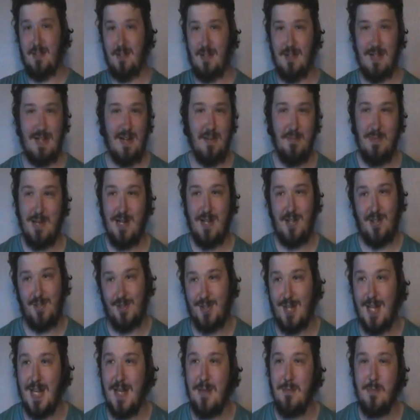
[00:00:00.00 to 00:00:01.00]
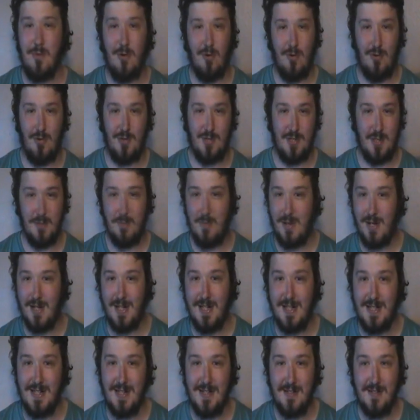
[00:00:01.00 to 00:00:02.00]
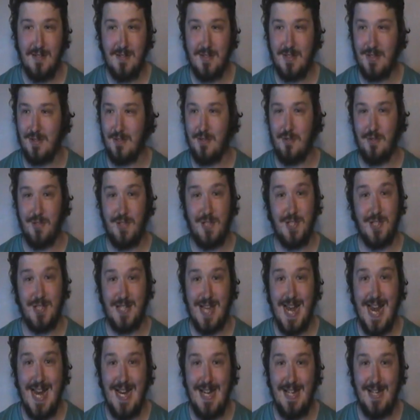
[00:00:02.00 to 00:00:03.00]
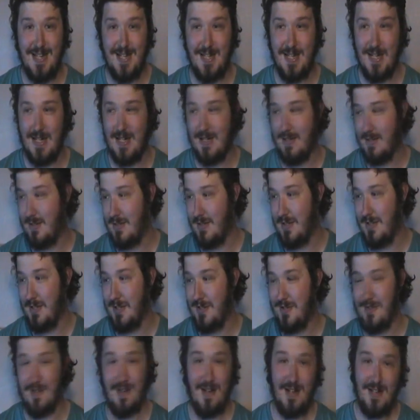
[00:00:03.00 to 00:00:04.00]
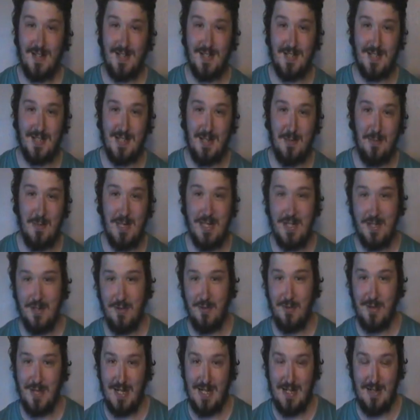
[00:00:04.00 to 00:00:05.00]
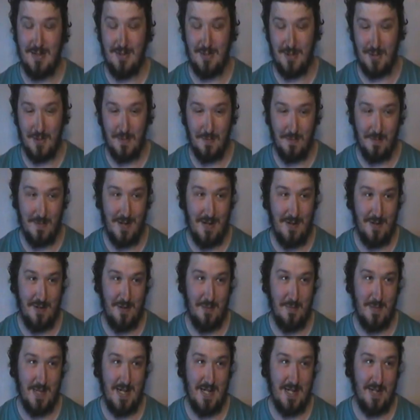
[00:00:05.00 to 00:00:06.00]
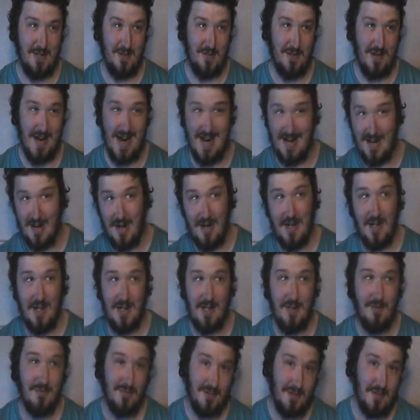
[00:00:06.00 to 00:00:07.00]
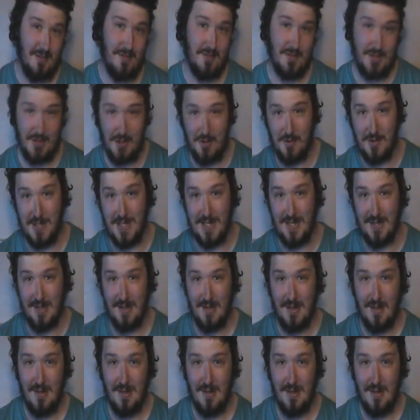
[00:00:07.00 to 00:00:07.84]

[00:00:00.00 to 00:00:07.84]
Give me a theme or some ideas or just anything that you'd like to see me do in Super Mario Maker, and I will do it.